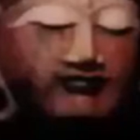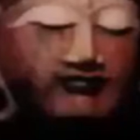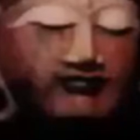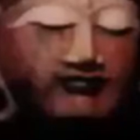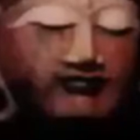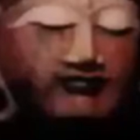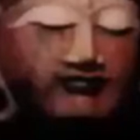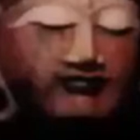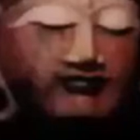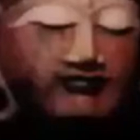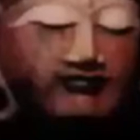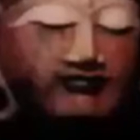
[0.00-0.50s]

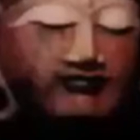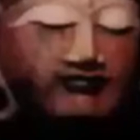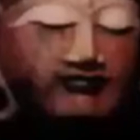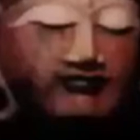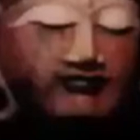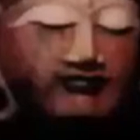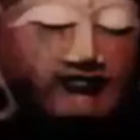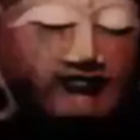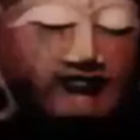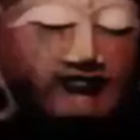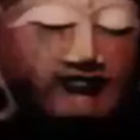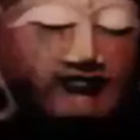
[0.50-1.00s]

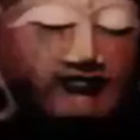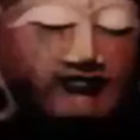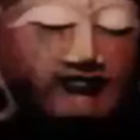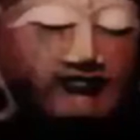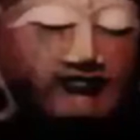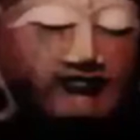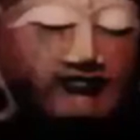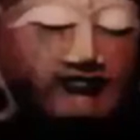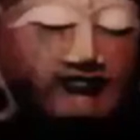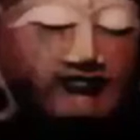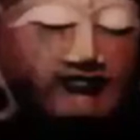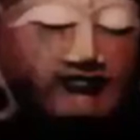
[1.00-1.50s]

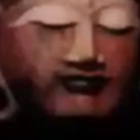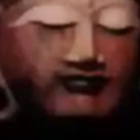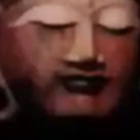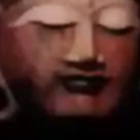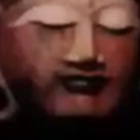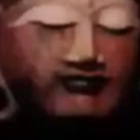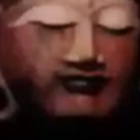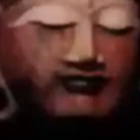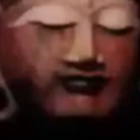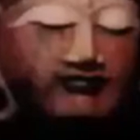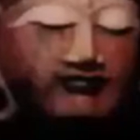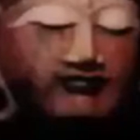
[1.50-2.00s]

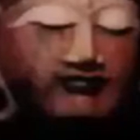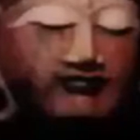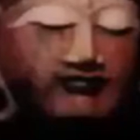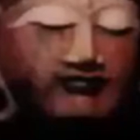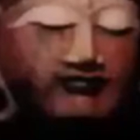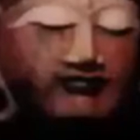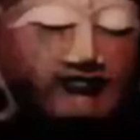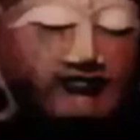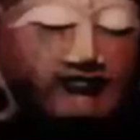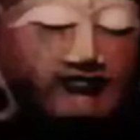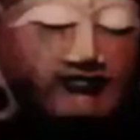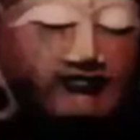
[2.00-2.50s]

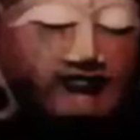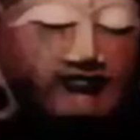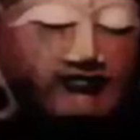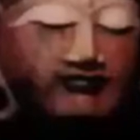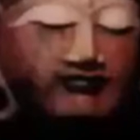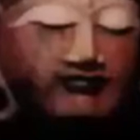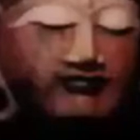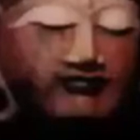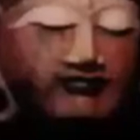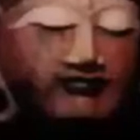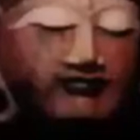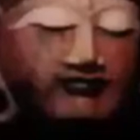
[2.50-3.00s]

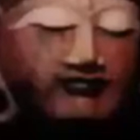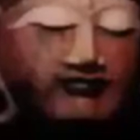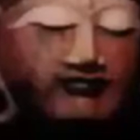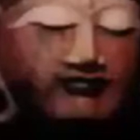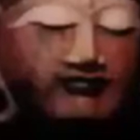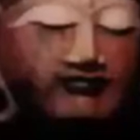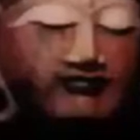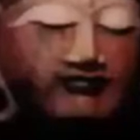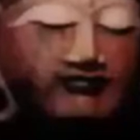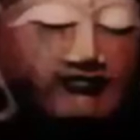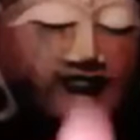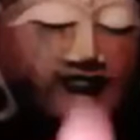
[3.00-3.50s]

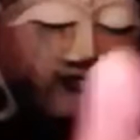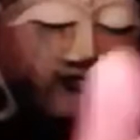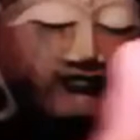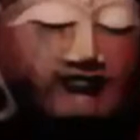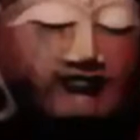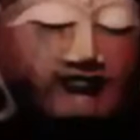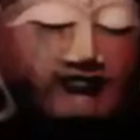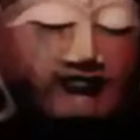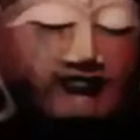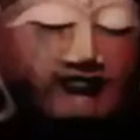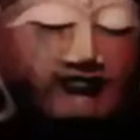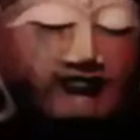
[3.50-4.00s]

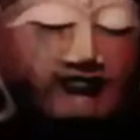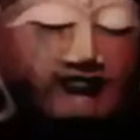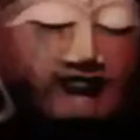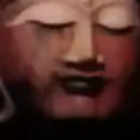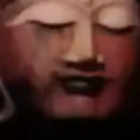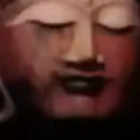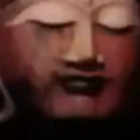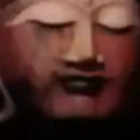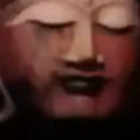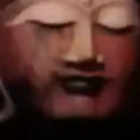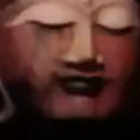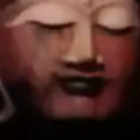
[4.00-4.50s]

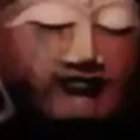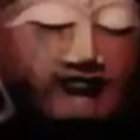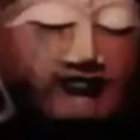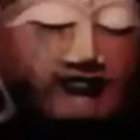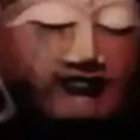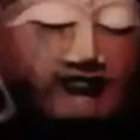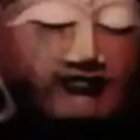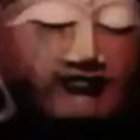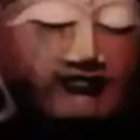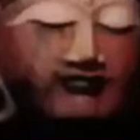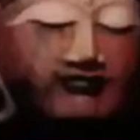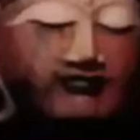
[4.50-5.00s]

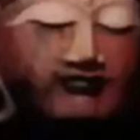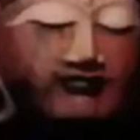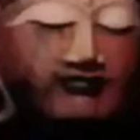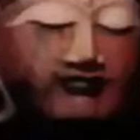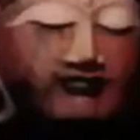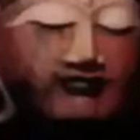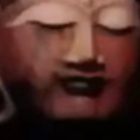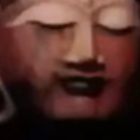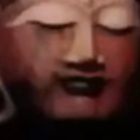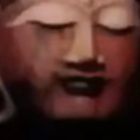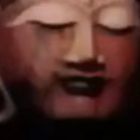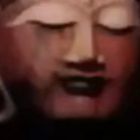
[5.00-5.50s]

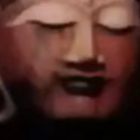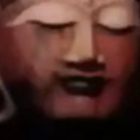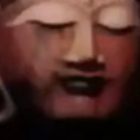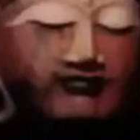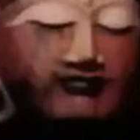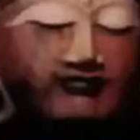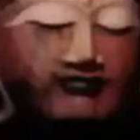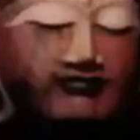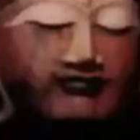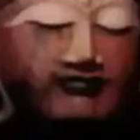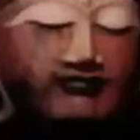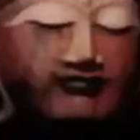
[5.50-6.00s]

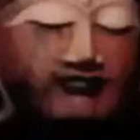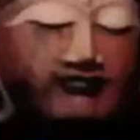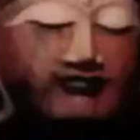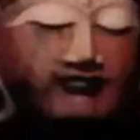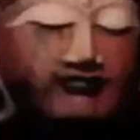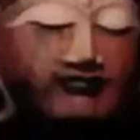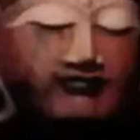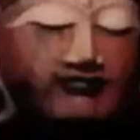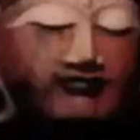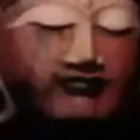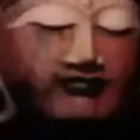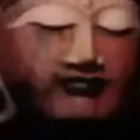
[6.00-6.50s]

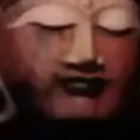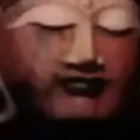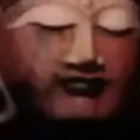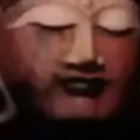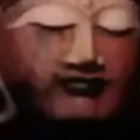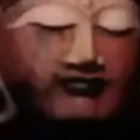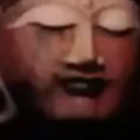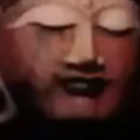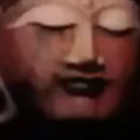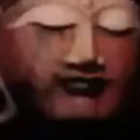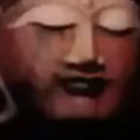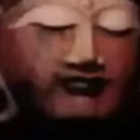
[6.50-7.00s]

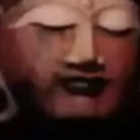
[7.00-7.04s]
This person isn't speaking.